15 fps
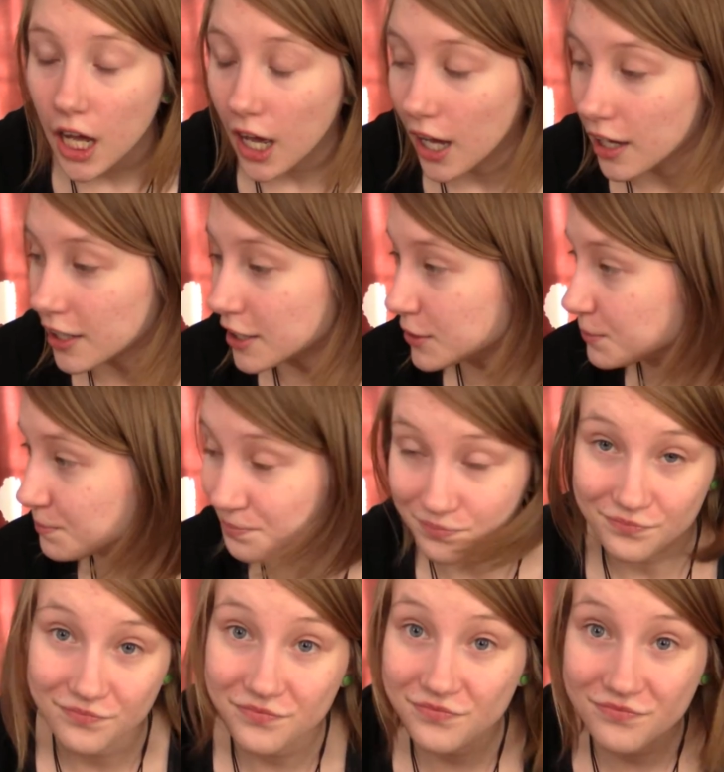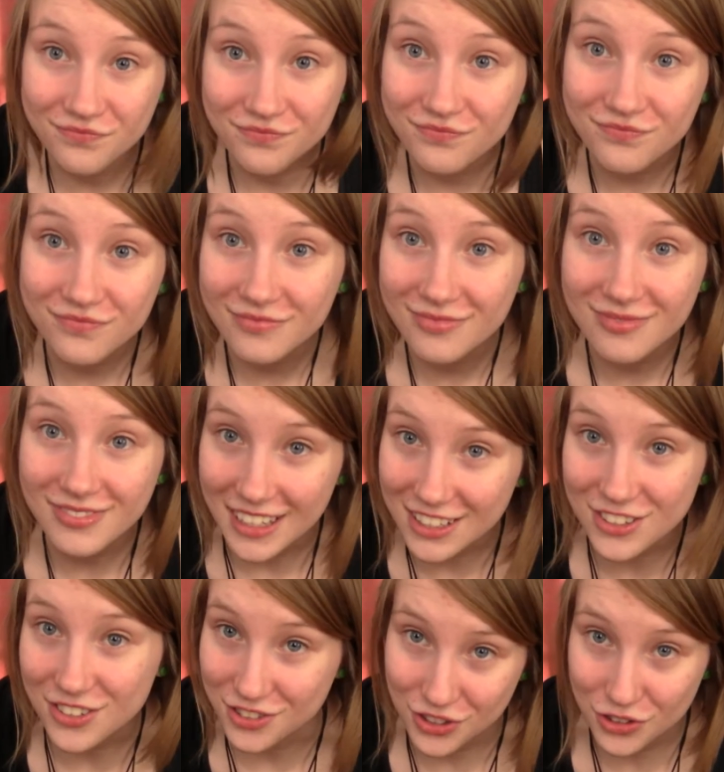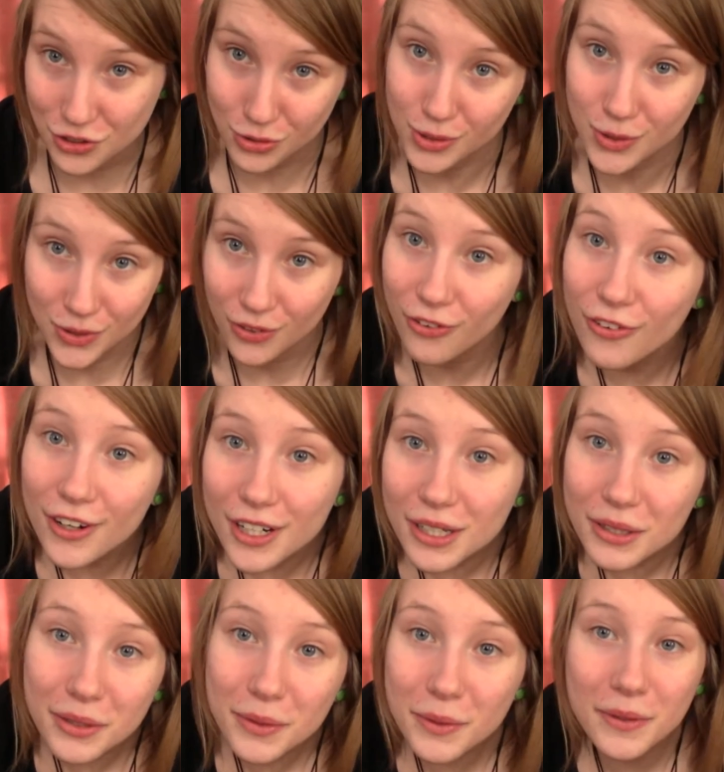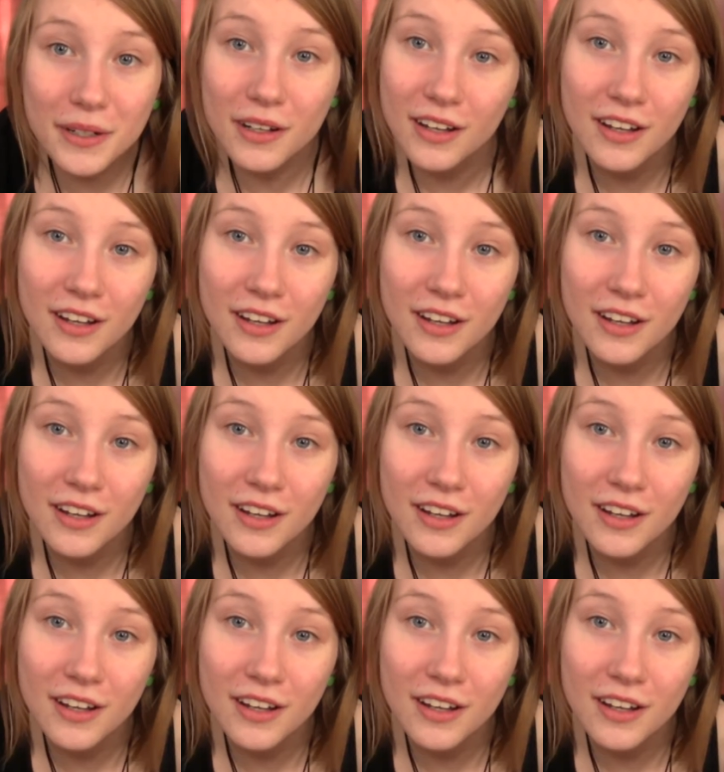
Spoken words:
That's just truth for you.